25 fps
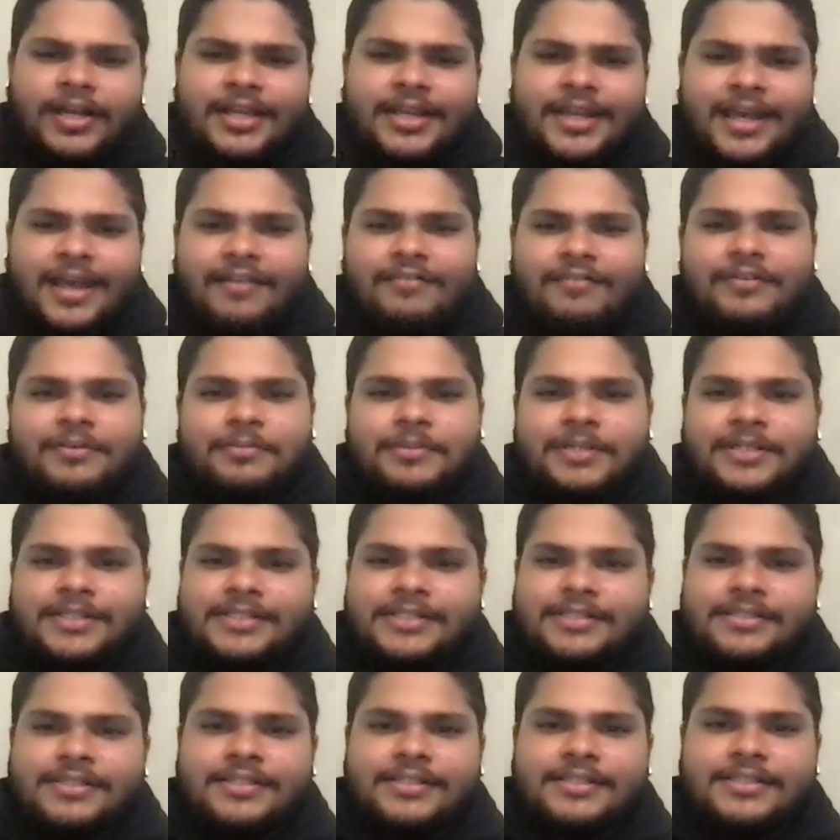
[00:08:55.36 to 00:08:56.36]
can have him. He's
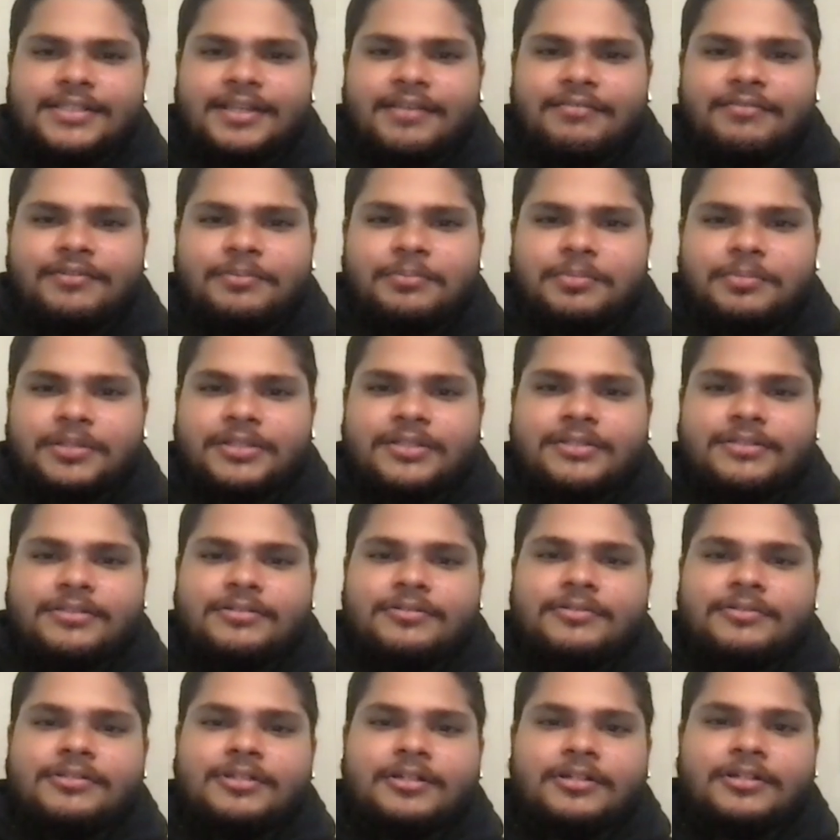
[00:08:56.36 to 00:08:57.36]
he's never playing,
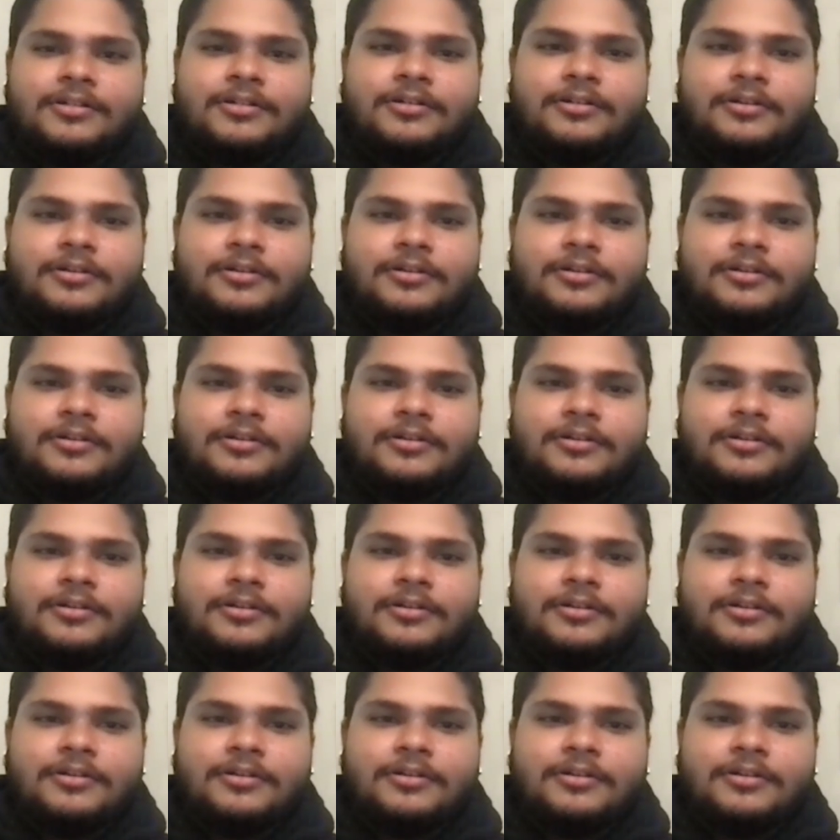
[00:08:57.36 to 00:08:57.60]
so it's all good.